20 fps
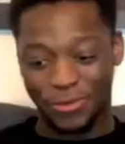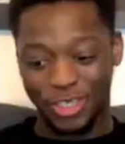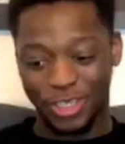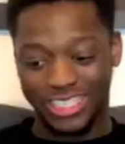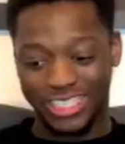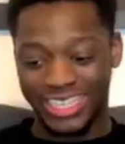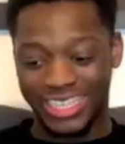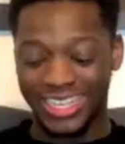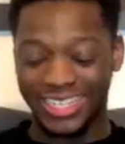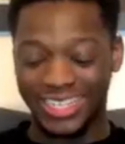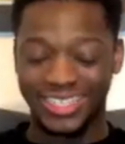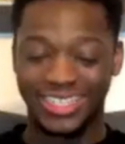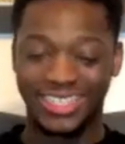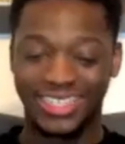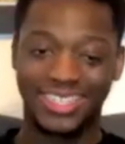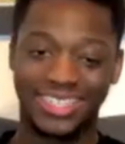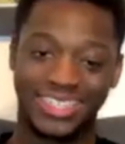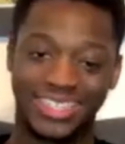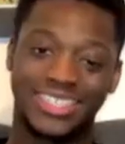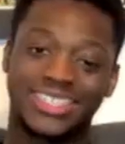if we check
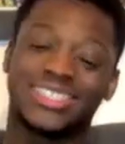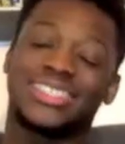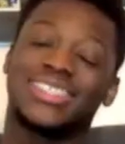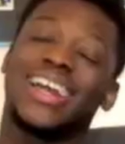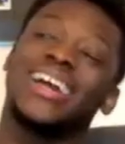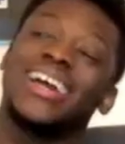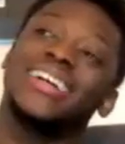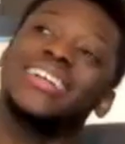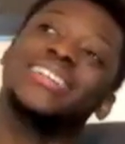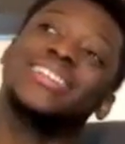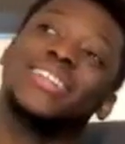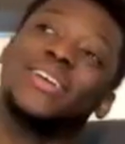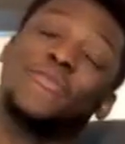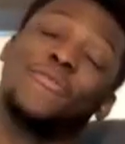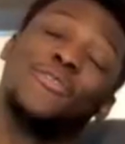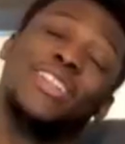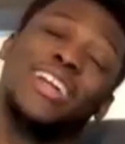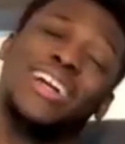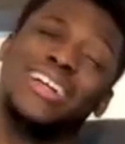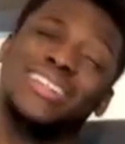the stats, I
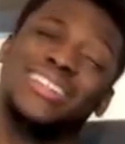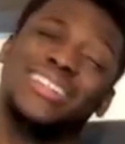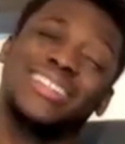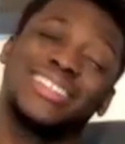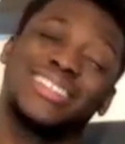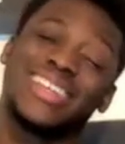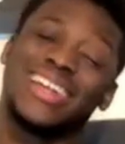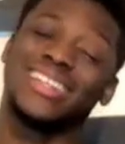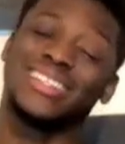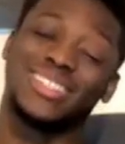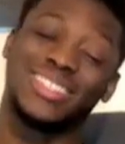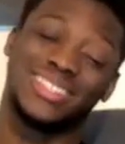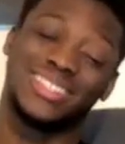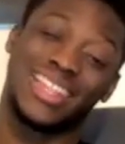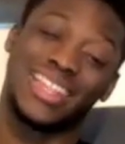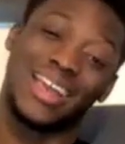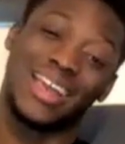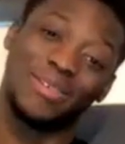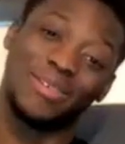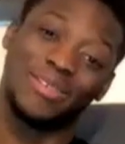feel like the stats is
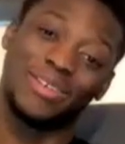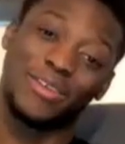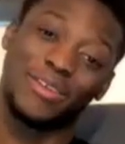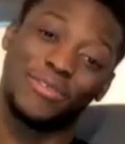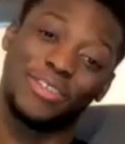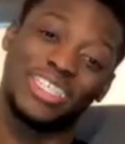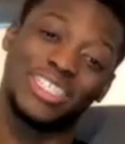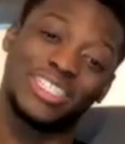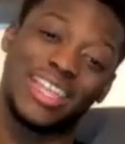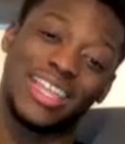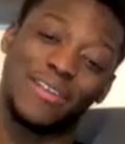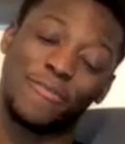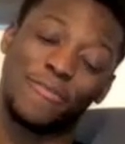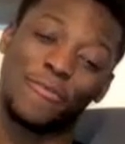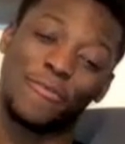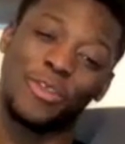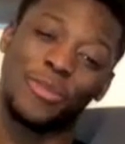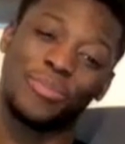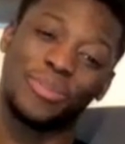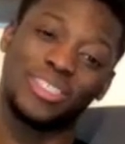like I think it's like
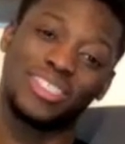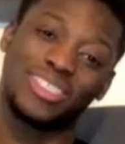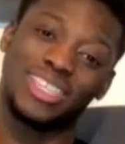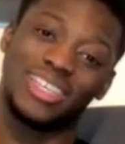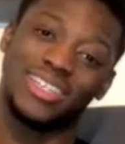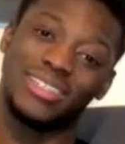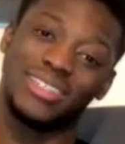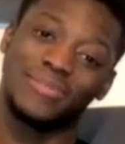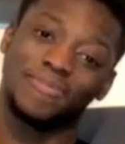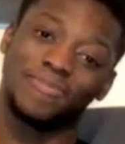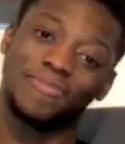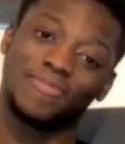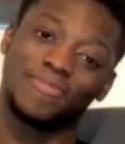three percent.